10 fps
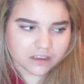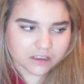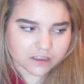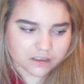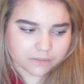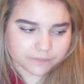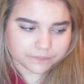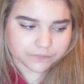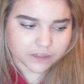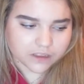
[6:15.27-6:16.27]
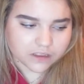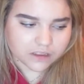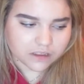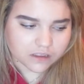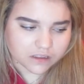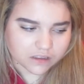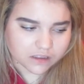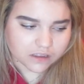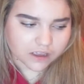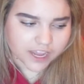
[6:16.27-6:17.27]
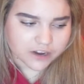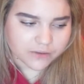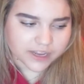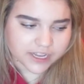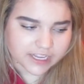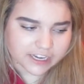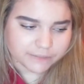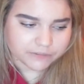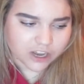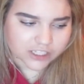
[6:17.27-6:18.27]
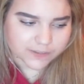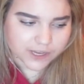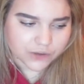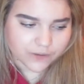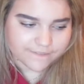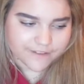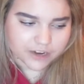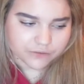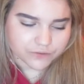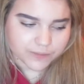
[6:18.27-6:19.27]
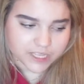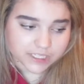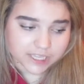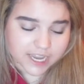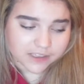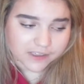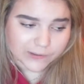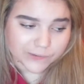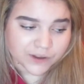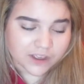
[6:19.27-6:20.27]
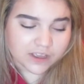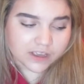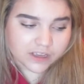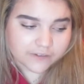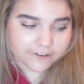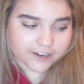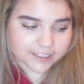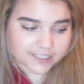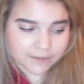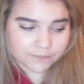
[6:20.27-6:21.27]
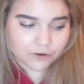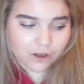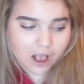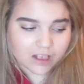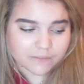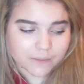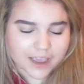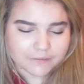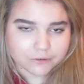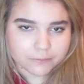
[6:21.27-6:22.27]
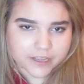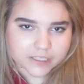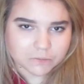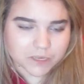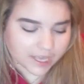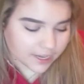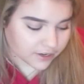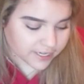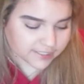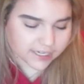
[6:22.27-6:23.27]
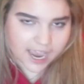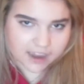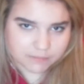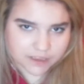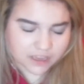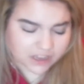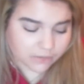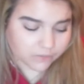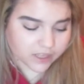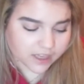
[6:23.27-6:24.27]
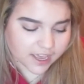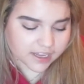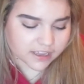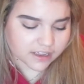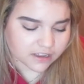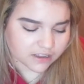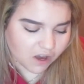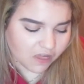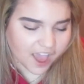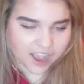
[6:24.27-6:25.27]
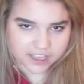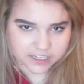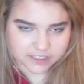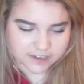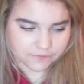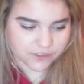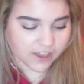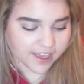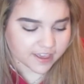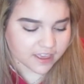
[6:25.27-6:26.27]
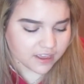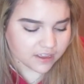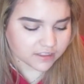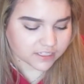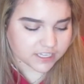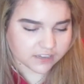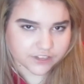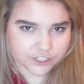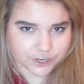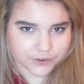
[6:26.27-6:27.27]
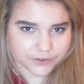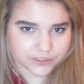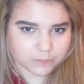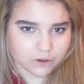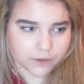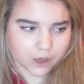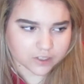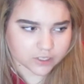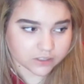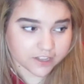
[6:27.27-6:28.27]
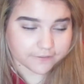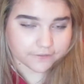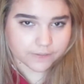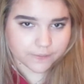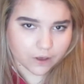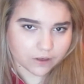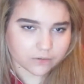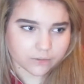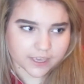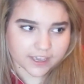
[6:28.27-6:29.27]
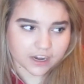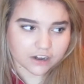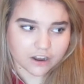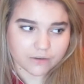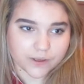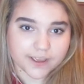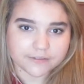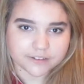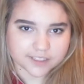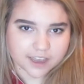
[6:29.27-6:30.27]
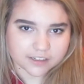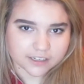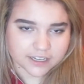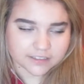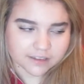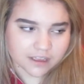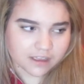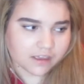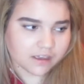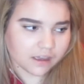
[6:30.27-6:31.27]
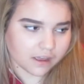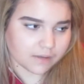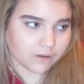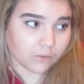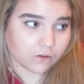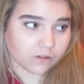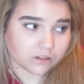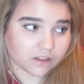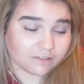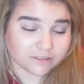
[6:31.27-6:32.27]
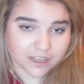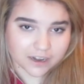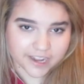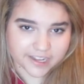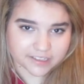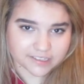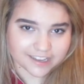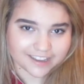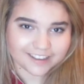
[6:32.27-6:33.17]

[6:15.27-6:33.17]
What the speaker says: I know I had talked about you want to find a roommate that's like you. For example, all of my roommates, we like Grey's Anatomy, and we like that kind of stuff. We like the TV shows, but we also love football. We cannot wait for Saturdays, and we'll love Sundays.